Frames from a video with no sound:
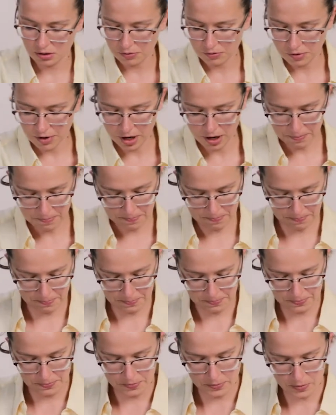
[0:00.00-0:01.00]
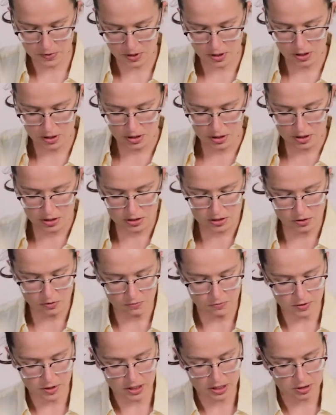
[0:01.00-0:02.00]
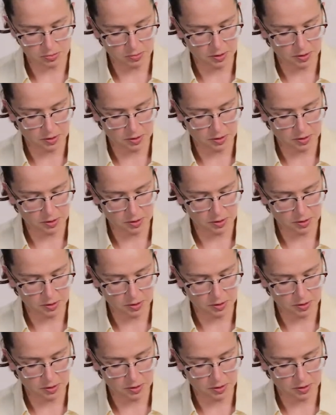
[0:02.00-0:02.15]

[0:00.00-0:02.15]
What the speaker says: All right, so for